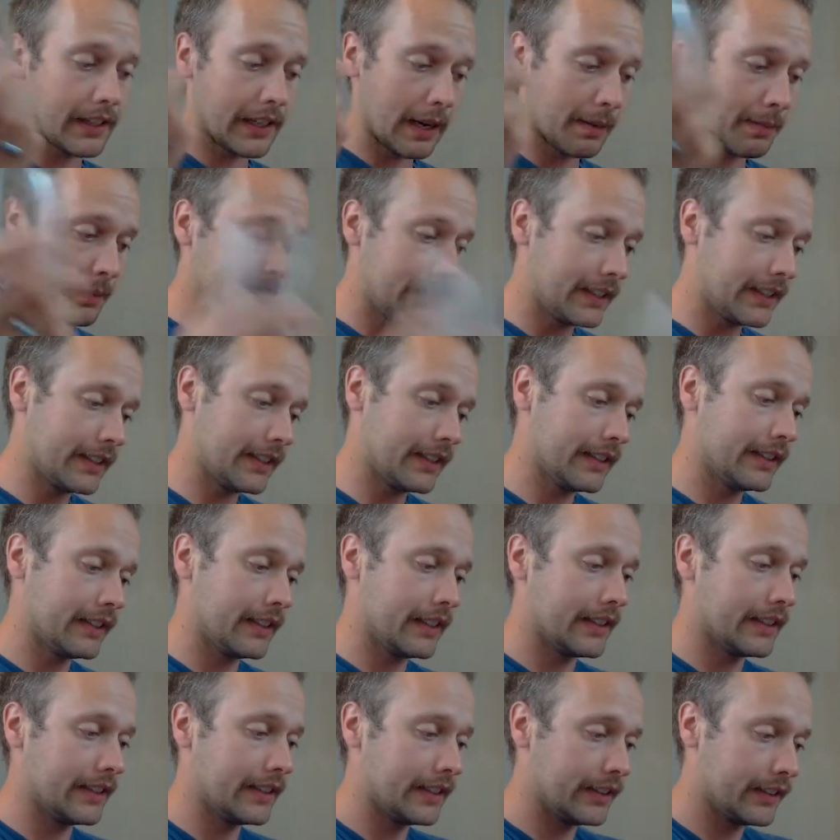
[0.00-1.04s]
and I'm going
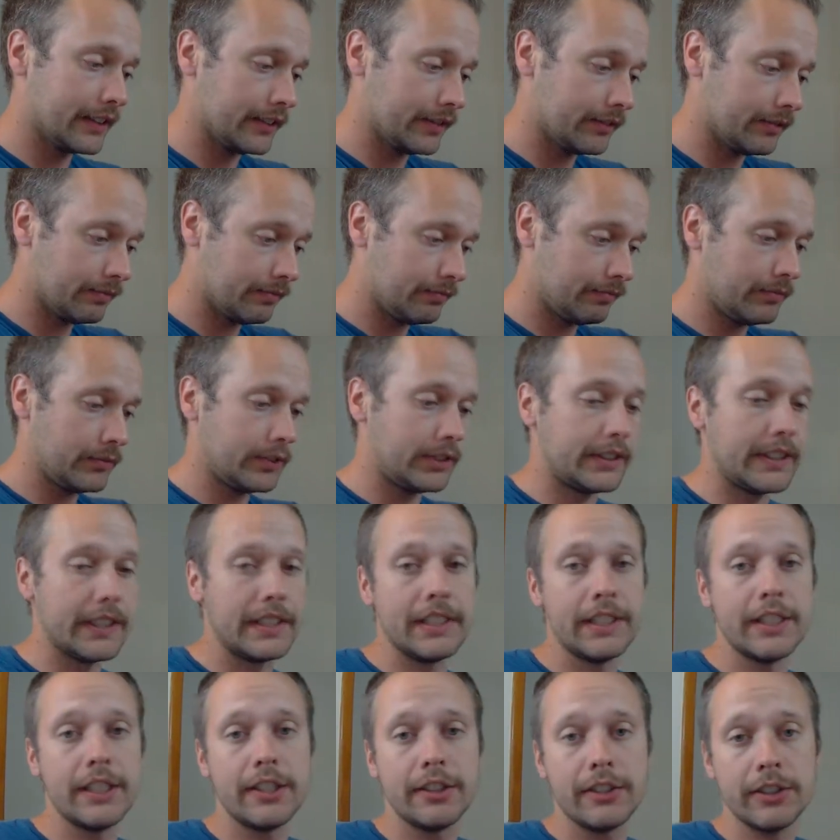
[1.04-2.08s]
to sit
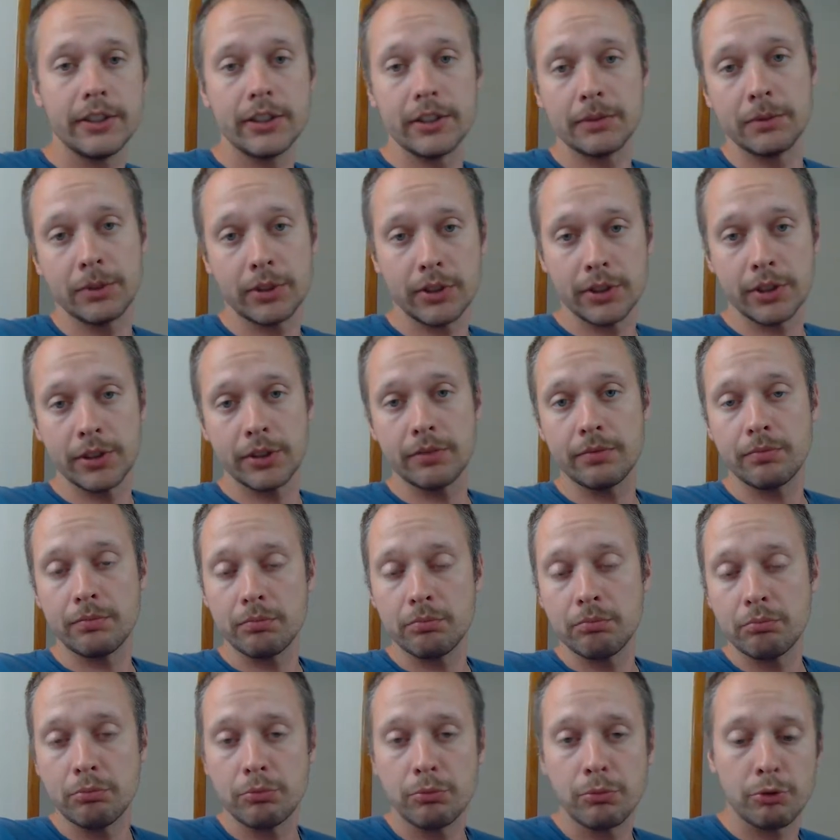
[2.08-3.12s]
here and I'm just going to
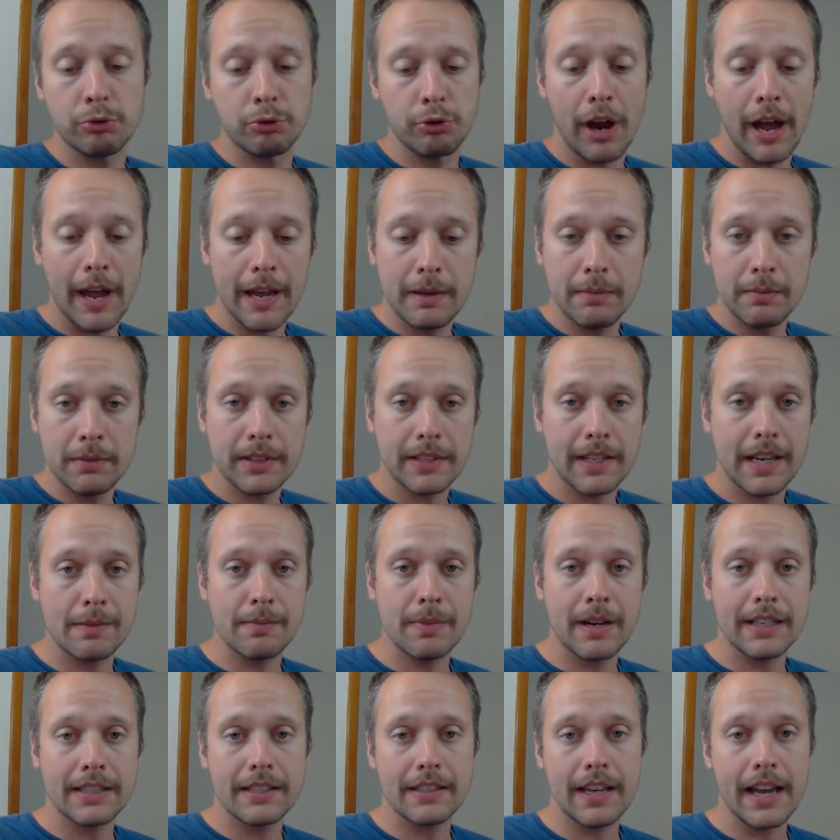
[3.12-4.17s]
try them side
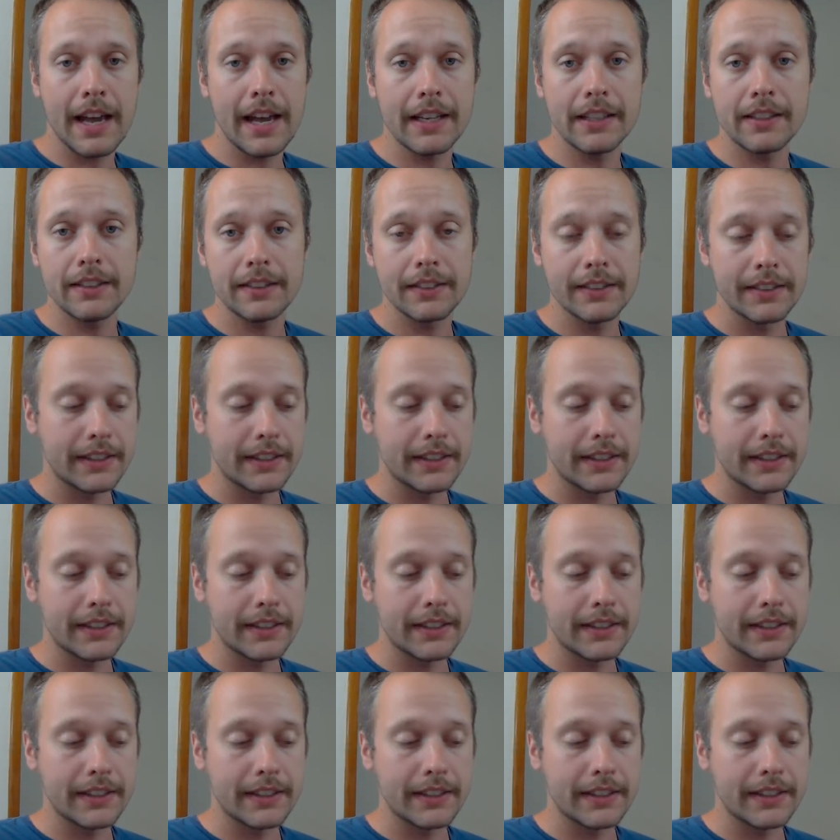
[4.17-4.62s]
by side